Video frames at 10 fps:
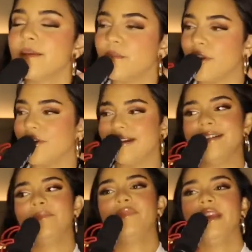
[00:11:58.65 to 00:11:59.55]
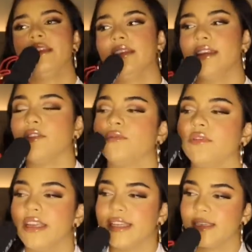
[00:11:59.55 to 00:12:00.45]
Pero, ajá. Este,
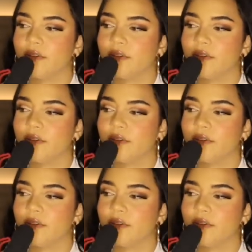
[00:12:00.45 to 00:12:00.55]
hopefully, ese